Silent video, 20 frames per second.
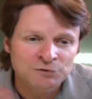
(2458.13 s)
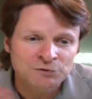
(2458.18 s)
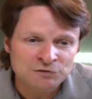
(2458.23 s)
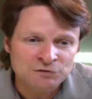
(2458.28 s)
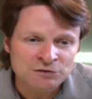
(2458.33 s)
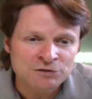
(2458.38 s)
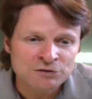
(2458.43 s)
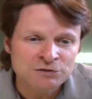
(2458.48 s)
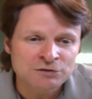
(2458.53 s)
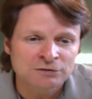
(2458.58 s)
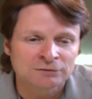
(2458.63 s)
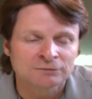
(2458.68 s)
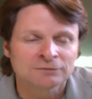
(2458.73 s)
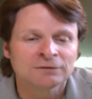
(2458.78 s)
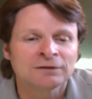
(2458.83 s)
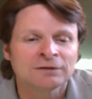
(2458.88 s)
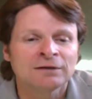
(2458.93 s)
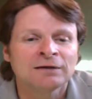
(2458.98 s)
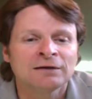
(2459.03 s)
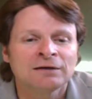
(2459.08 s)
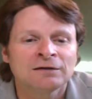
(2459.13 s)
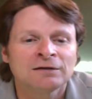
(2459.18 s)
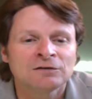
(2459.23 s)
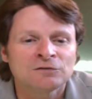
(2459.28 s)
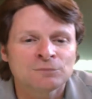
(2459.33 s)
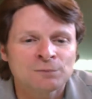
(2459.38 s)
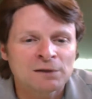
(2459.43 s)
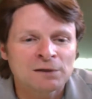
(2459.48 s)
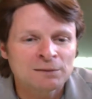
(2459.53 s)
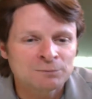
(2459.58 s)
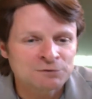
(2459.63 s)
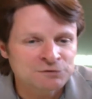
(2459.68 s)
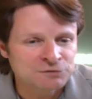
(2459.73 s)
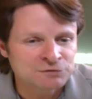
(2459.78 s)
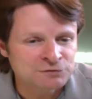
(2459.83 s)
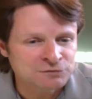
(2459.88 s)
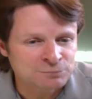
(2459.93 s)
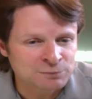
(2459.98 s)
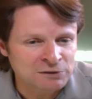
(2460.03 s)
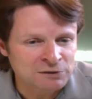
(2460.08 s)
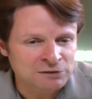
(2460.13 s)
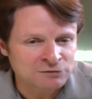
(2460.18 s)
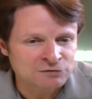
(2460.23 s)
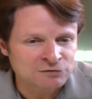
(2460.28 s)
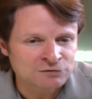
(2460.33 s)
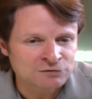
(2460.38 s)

a position to be able to be in